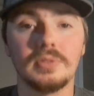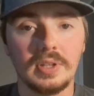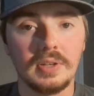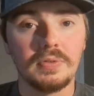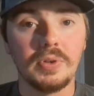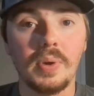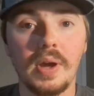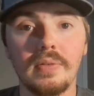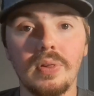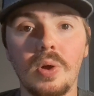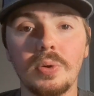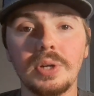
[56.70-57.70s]
if you have
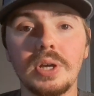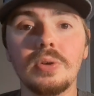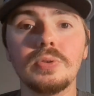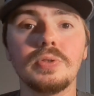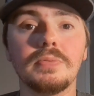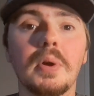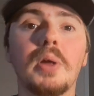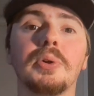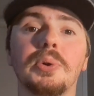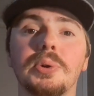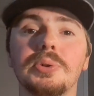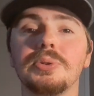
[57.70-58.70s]
long nails, you probably
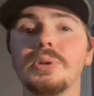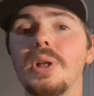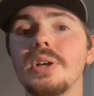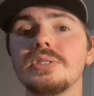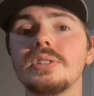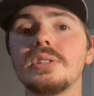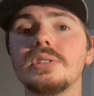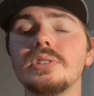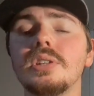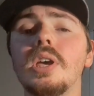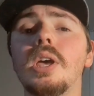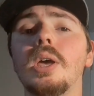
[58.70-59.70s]
already realized
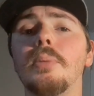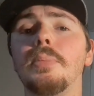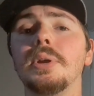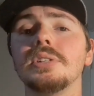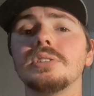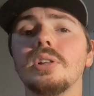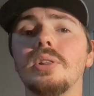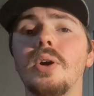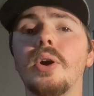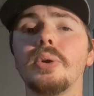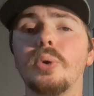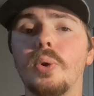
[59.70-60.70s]
this, but it's a
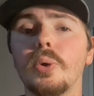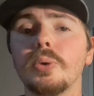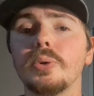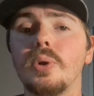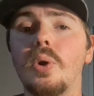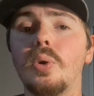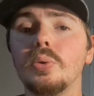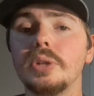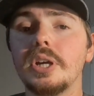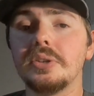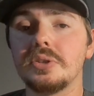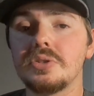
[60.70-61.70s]
lot harder to hold
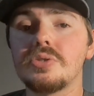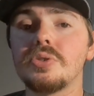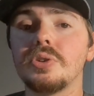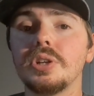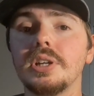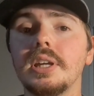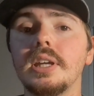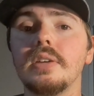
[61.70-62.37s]
down the string